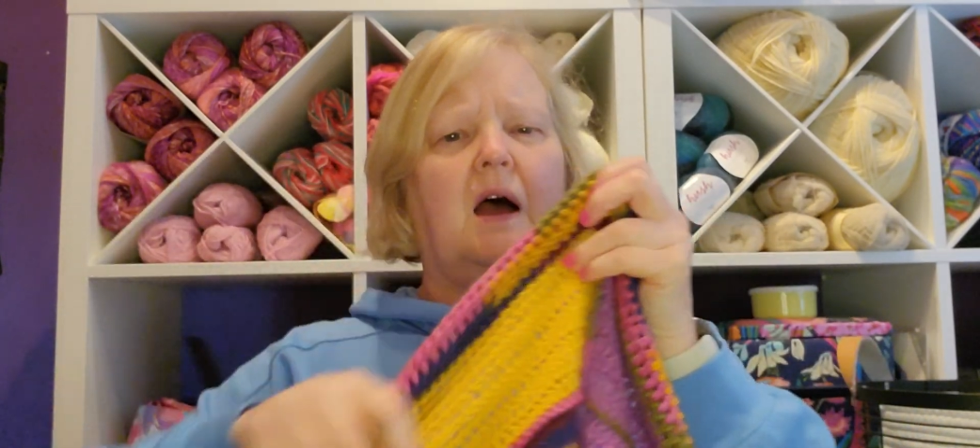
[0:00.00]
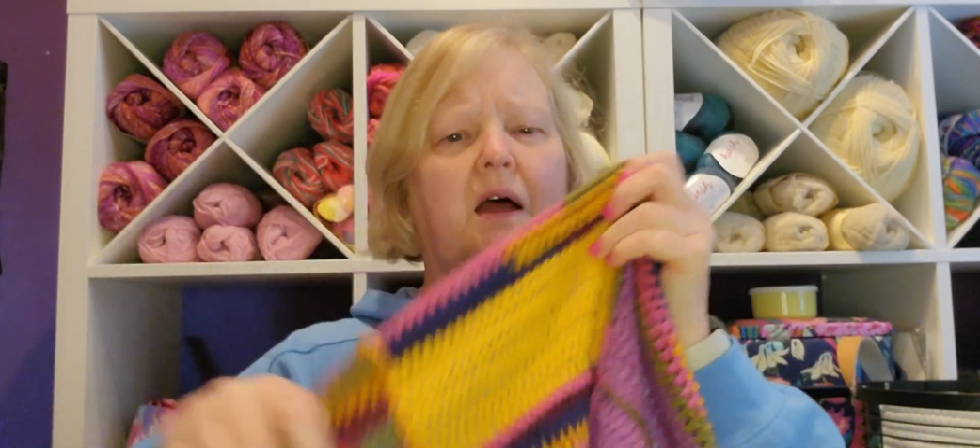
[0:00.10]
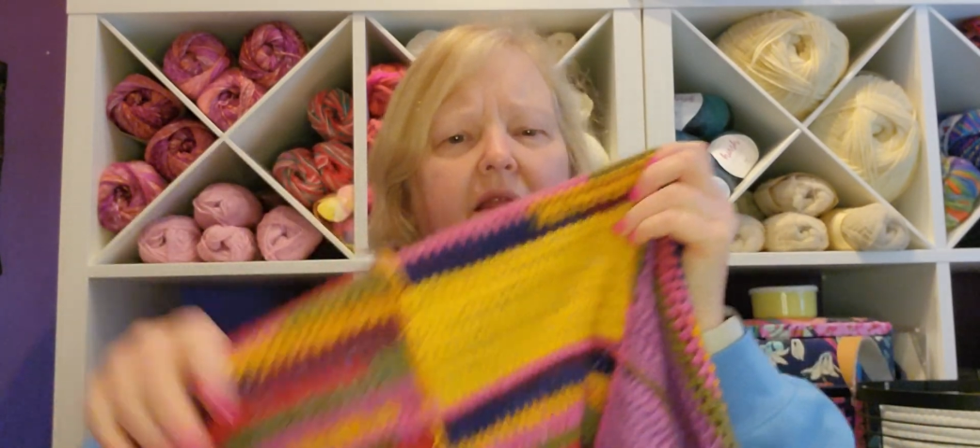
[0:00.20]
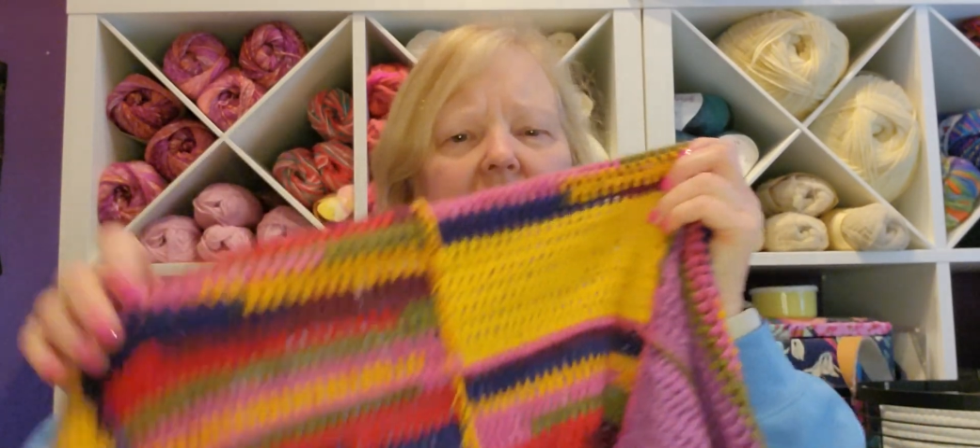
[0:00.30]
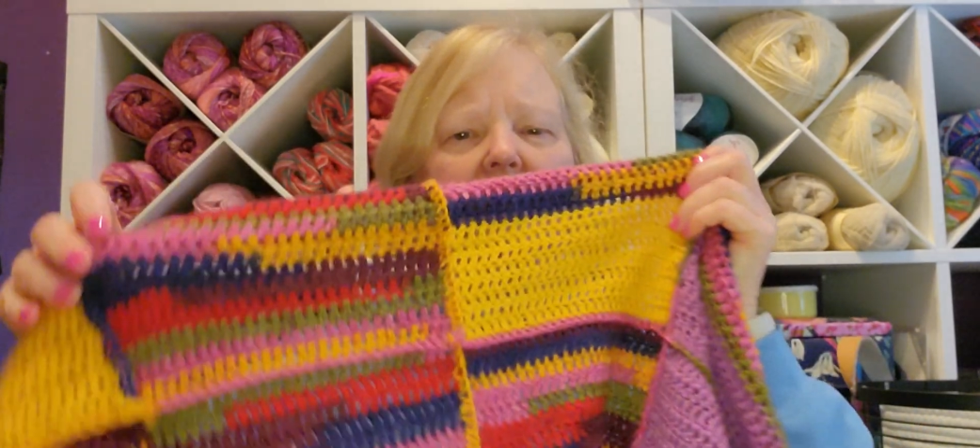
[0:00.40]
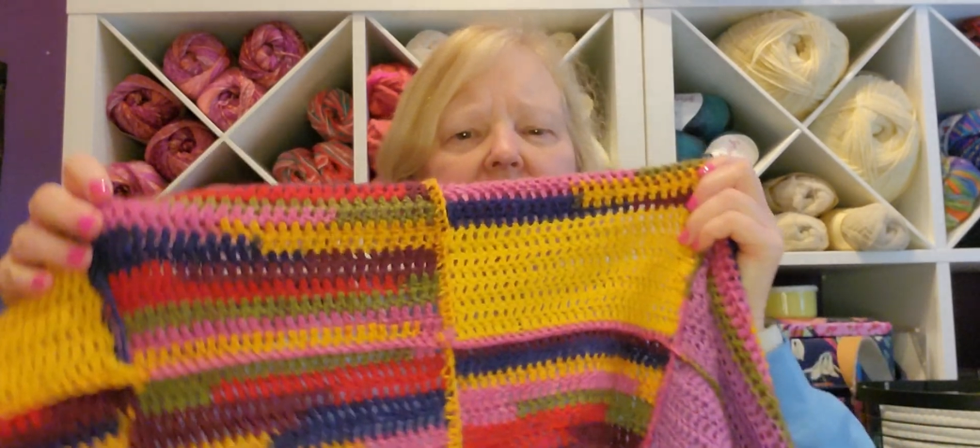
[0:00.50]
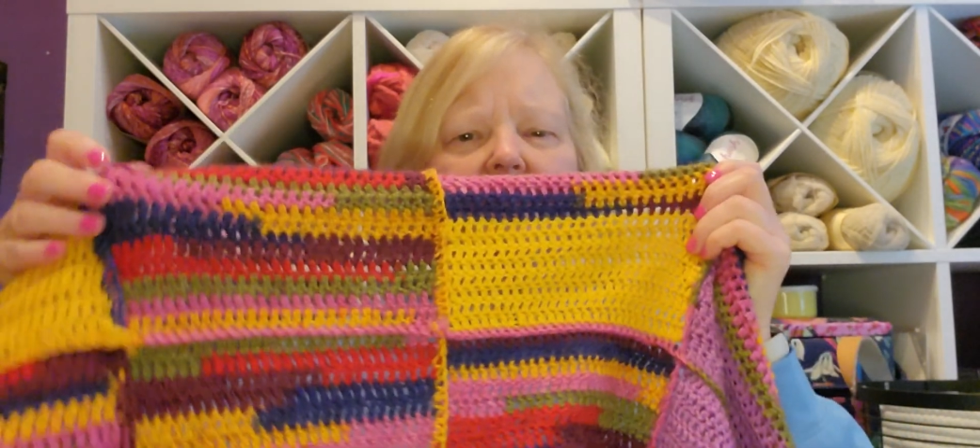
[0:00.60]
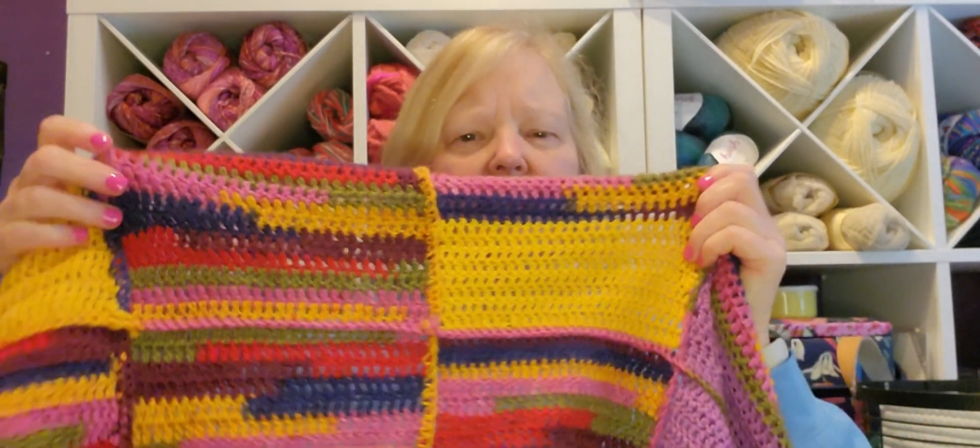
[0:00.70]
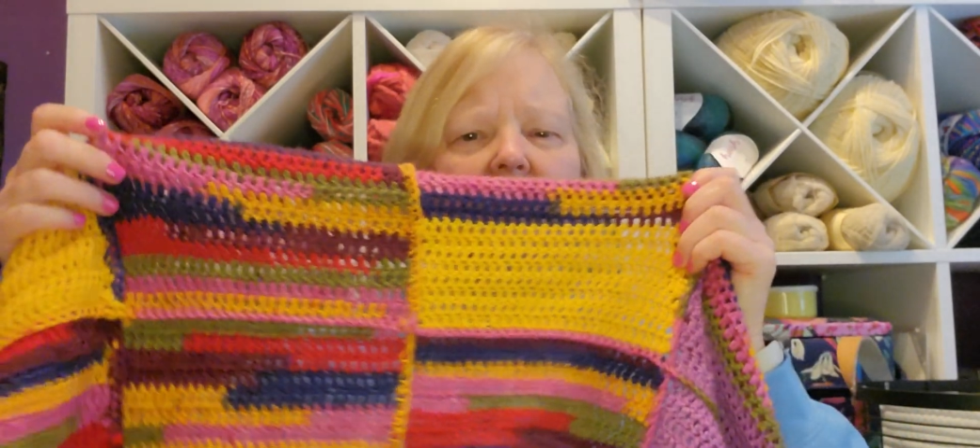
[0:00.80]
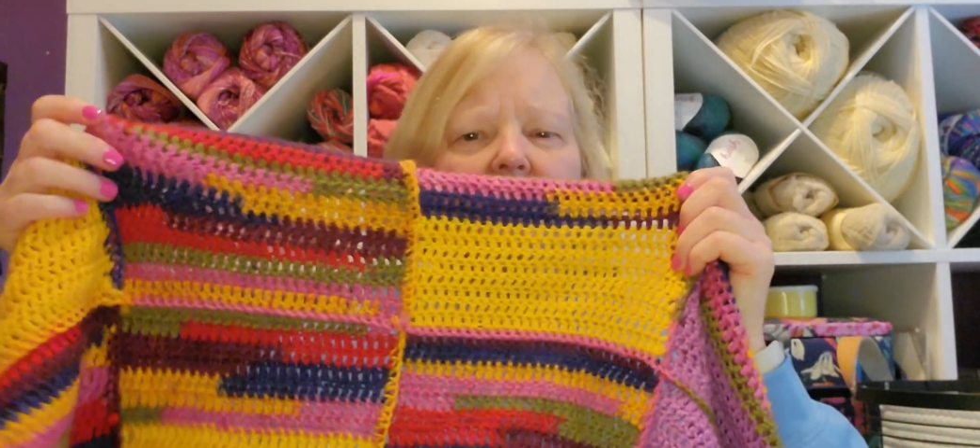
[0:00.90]
And there is
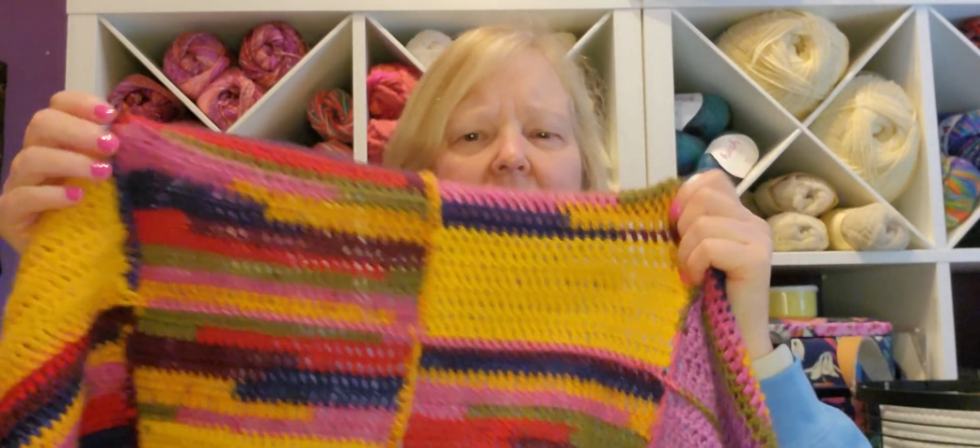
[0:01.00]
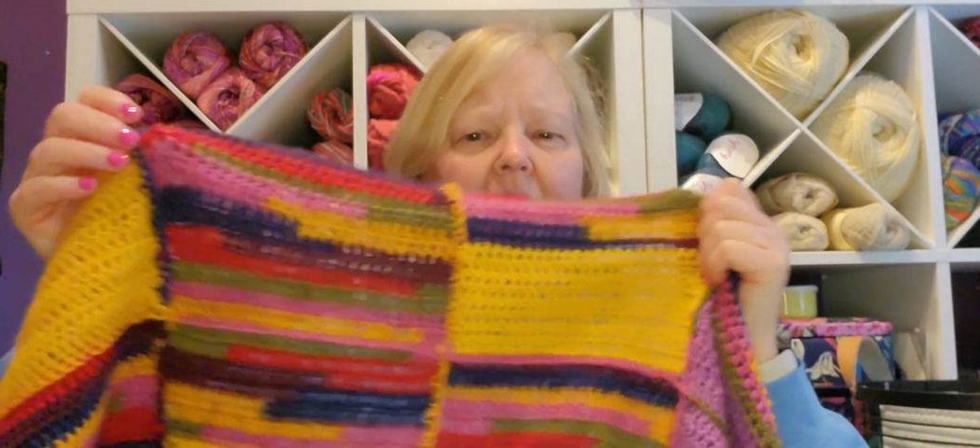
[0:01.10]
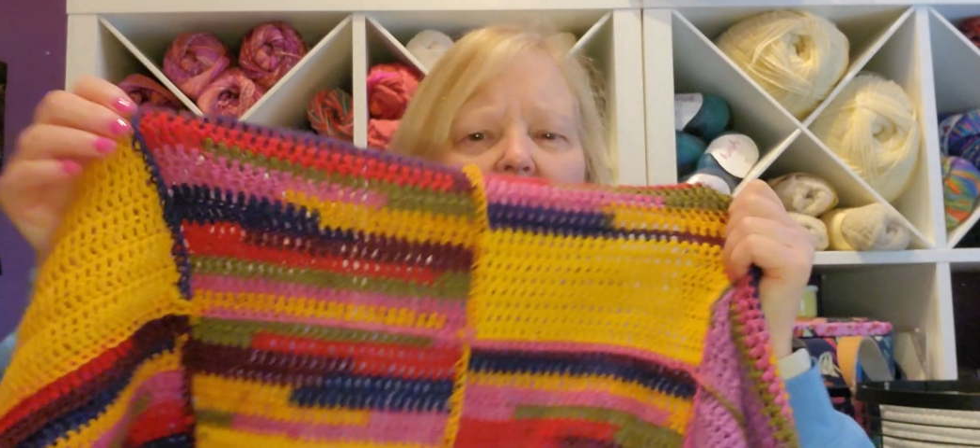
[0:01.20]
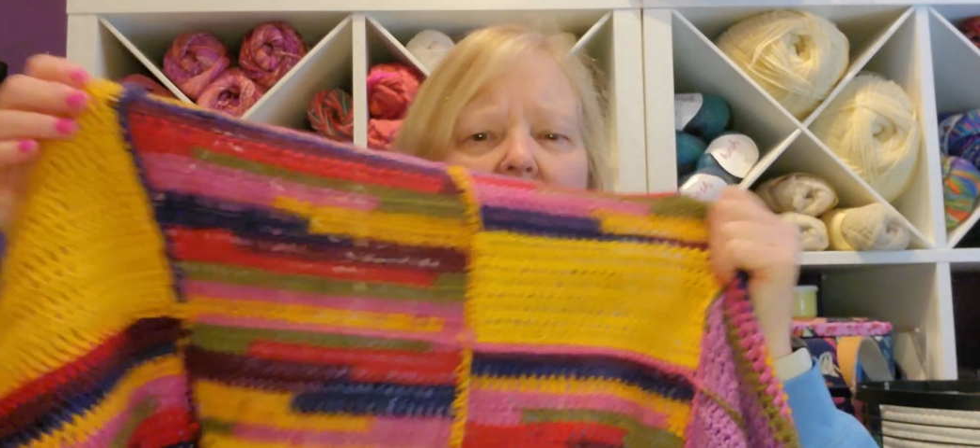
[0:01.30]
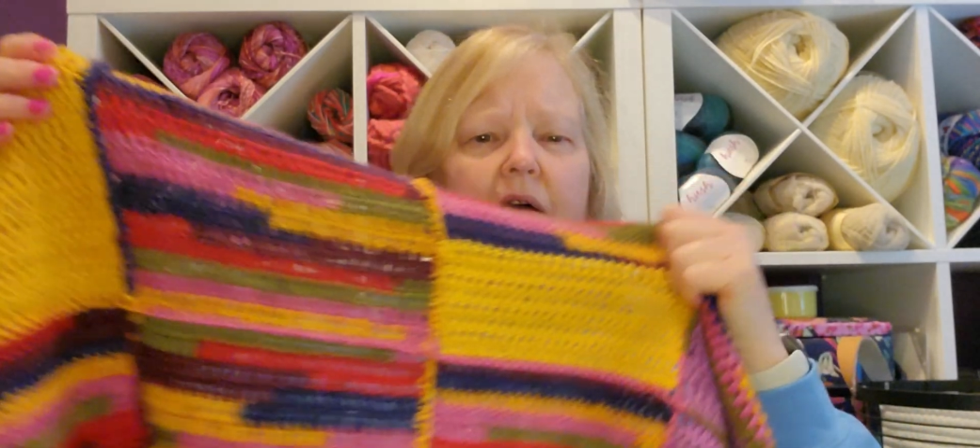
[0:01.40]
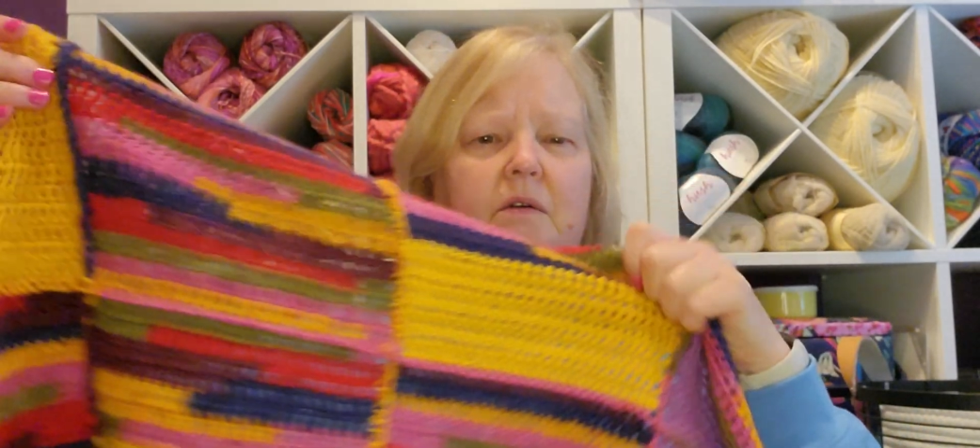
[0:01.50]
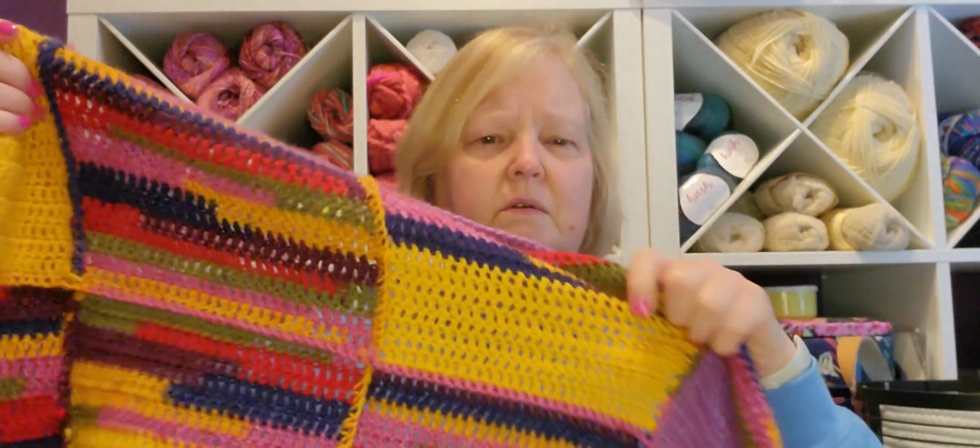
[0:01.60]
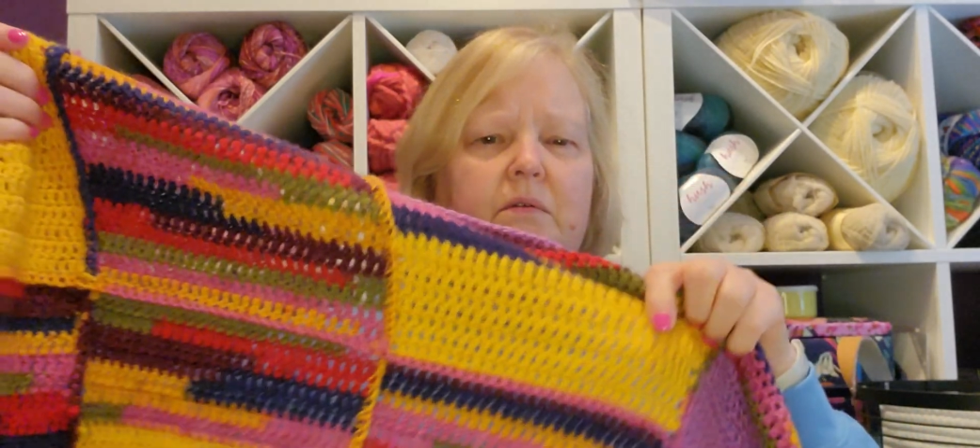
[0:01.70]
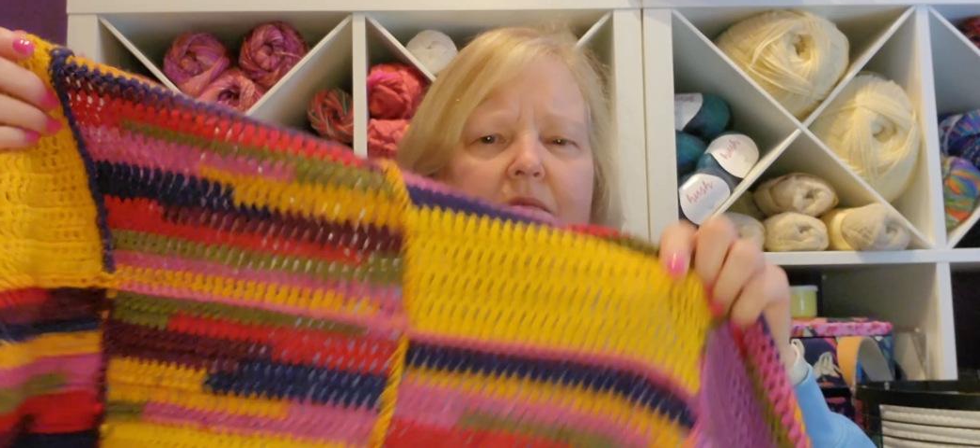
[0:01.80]
a yellow.